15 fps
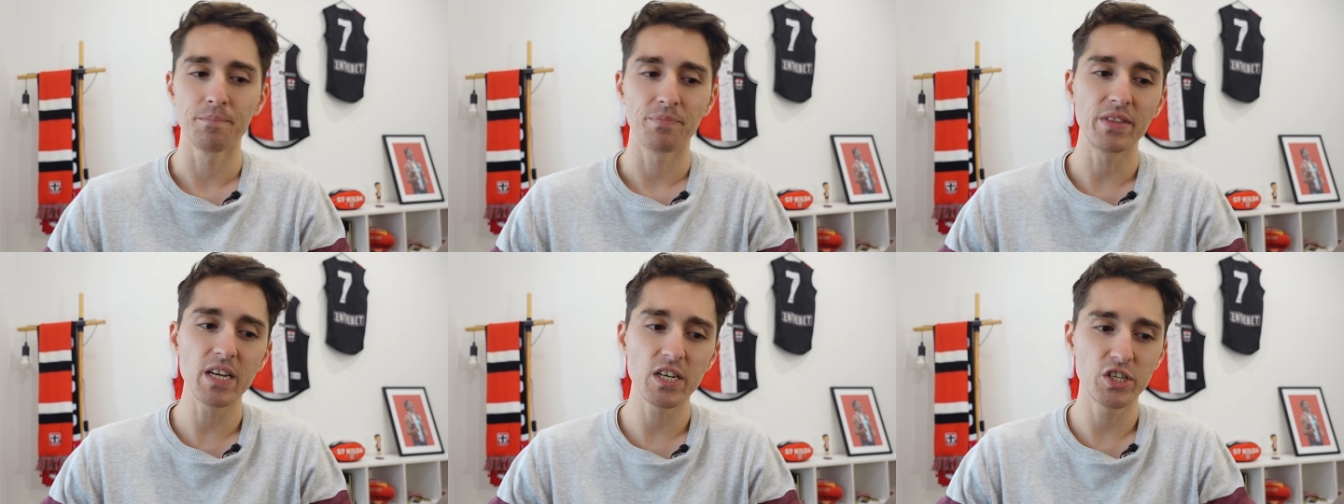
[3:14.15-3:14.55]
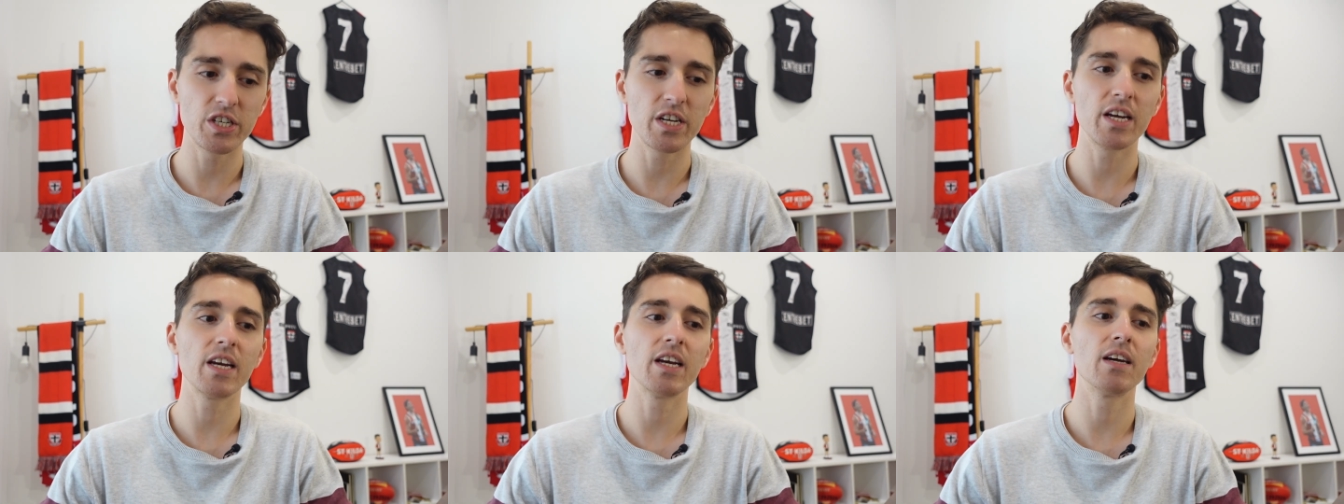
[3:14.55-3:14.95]
This
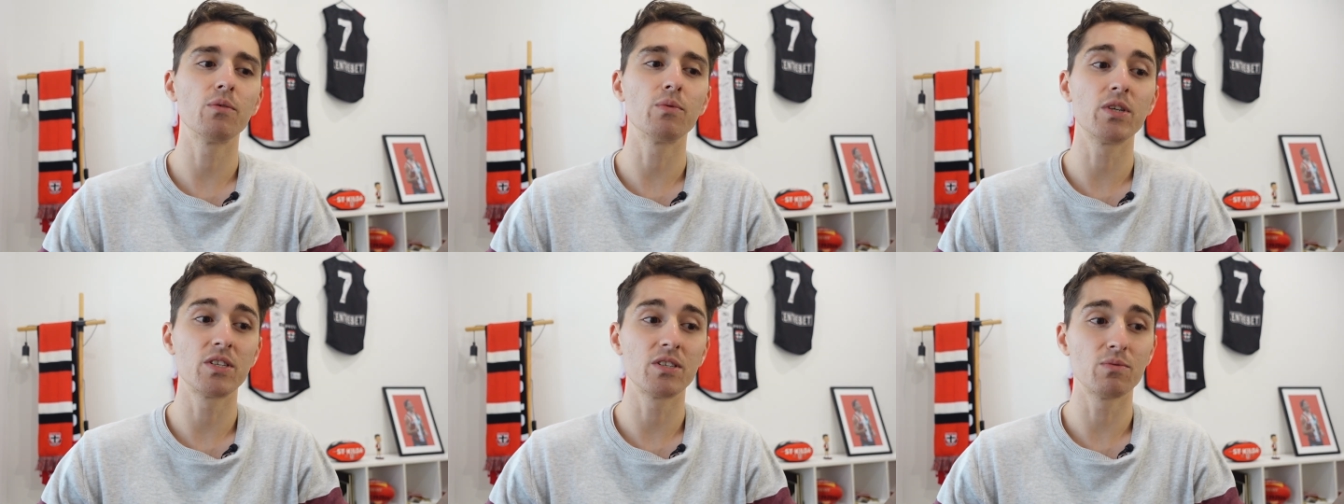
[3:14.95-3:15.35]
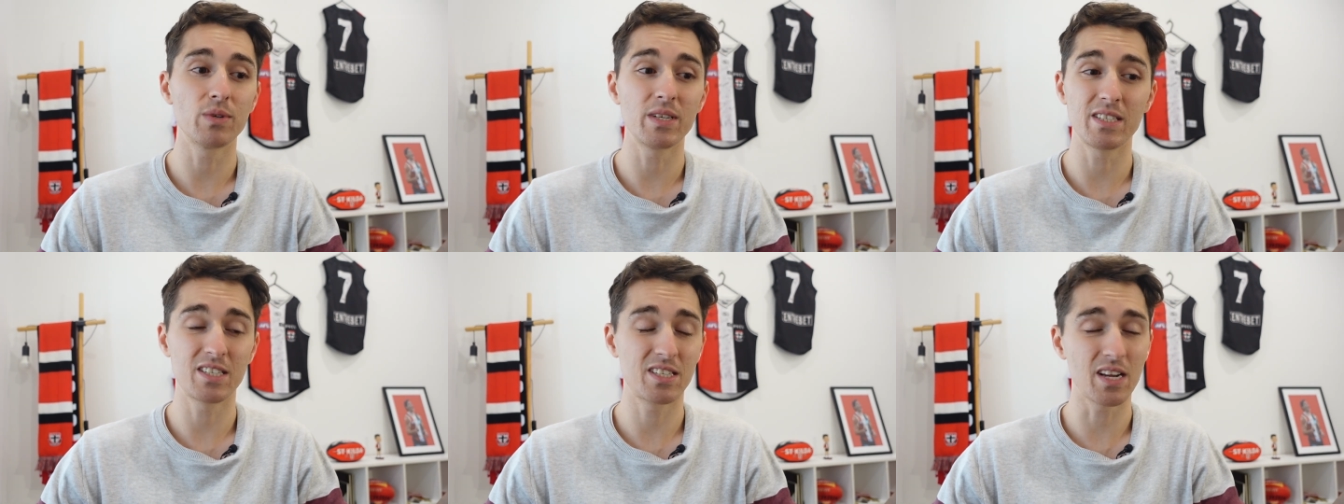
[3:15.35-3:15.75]
year, we,
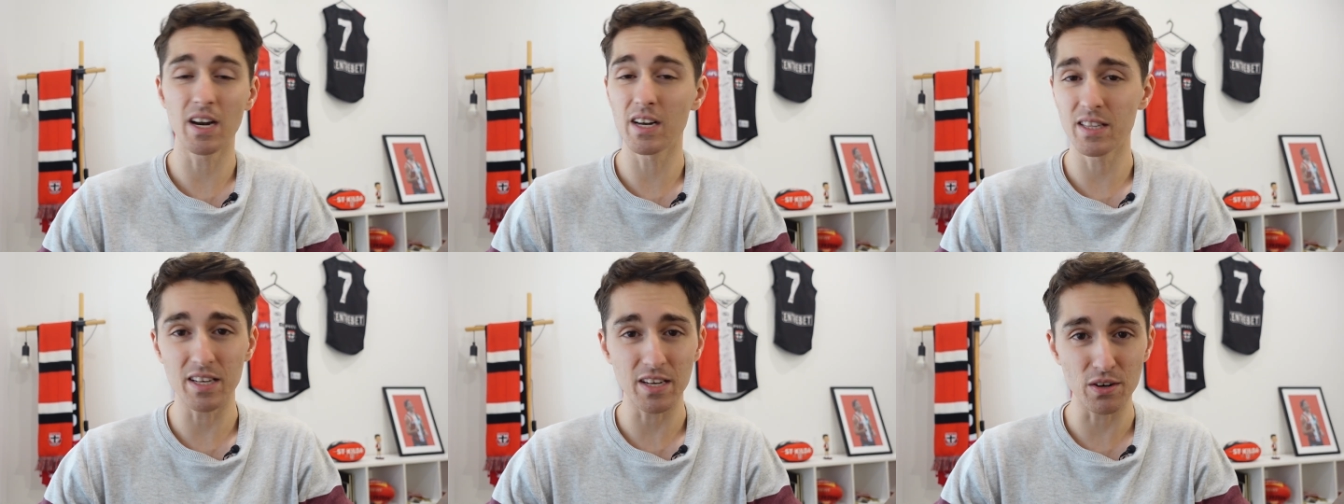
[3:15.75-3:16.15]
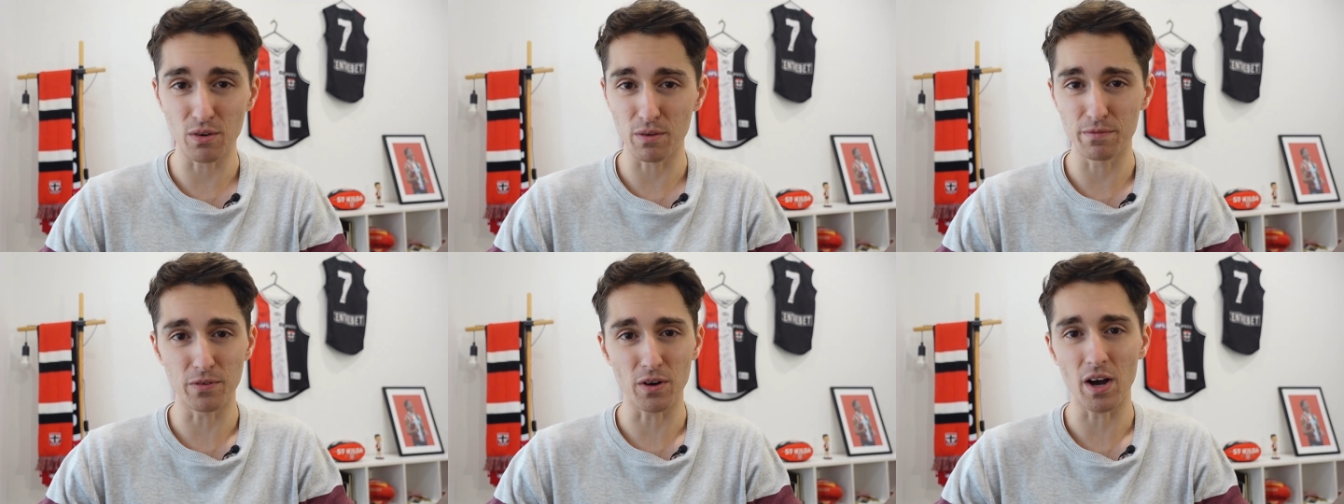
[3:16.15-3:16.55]
we started the year
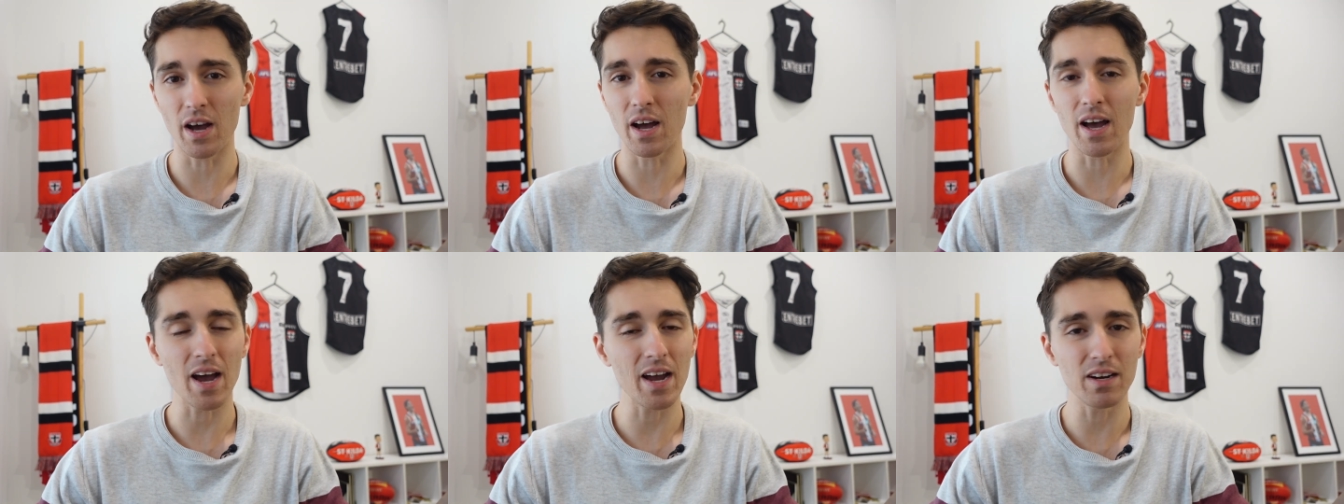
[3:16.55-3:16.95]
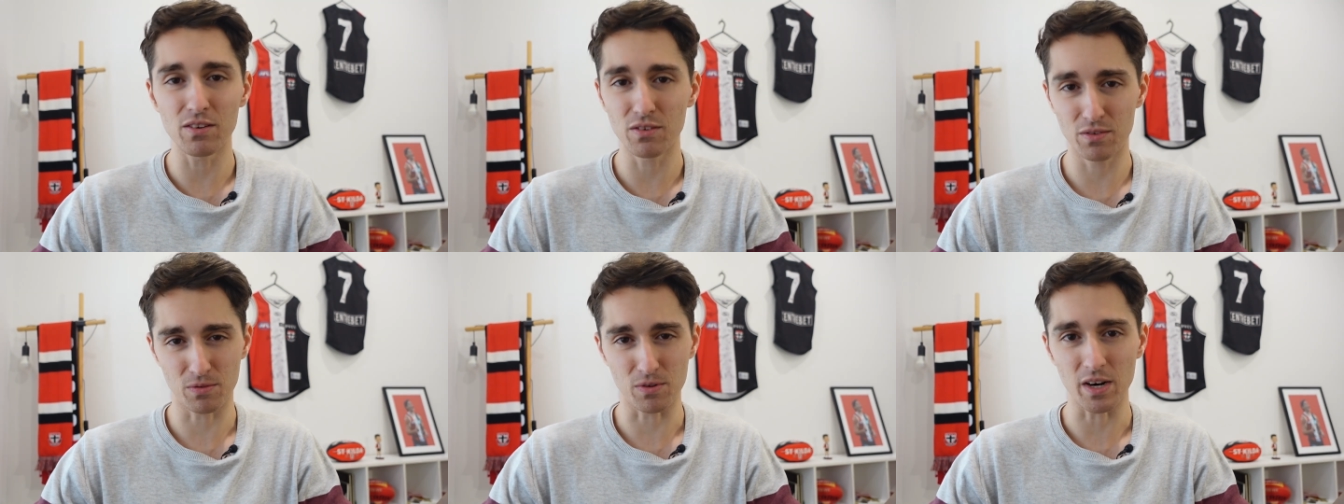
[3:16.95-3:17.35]
on fire, eight
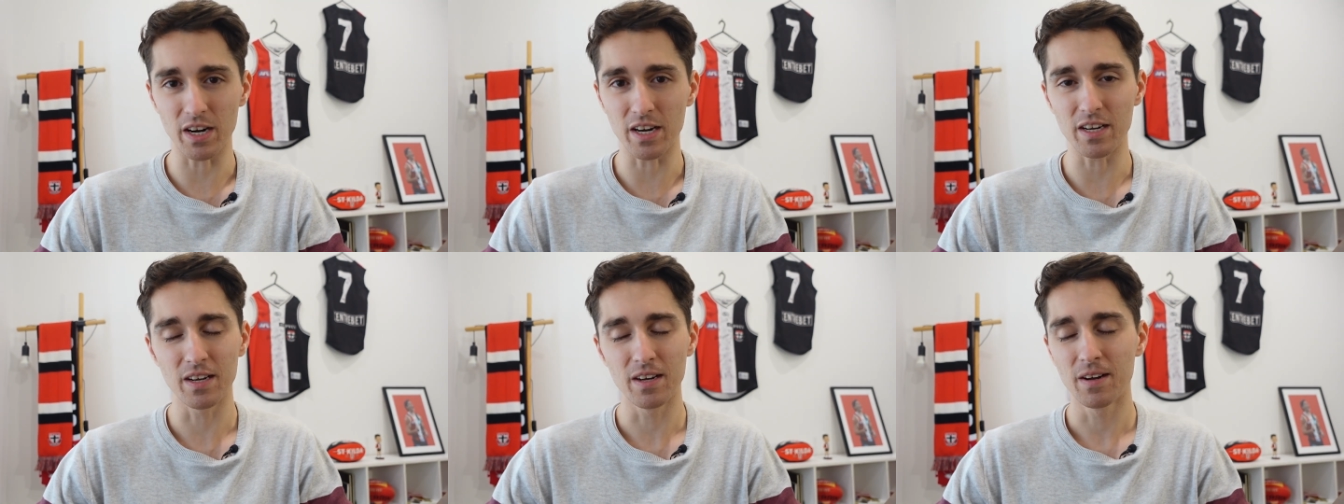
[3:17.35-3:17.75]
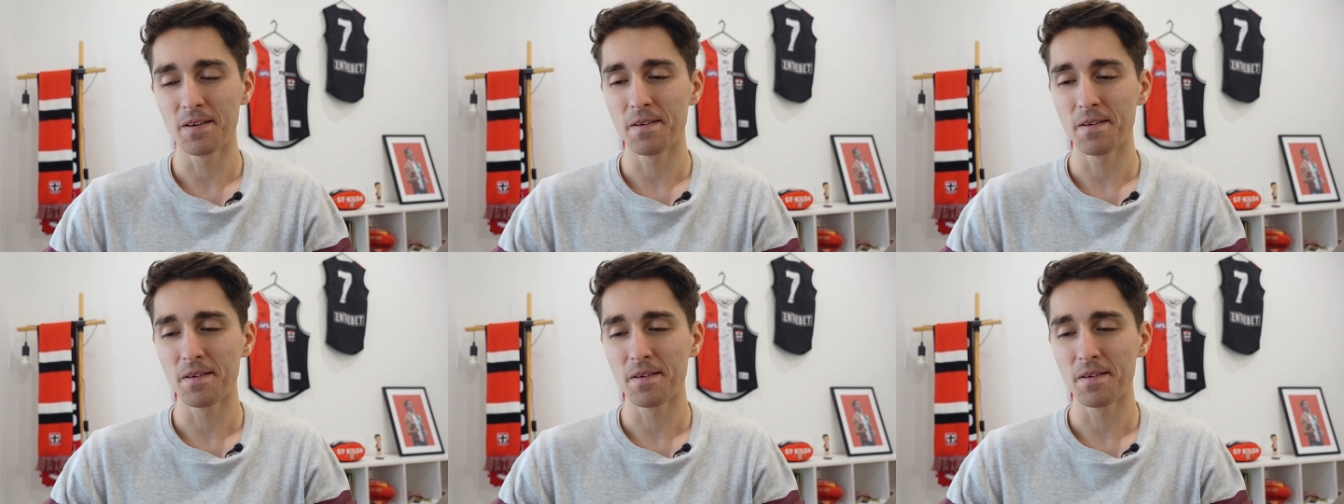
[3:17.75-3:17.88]
and three.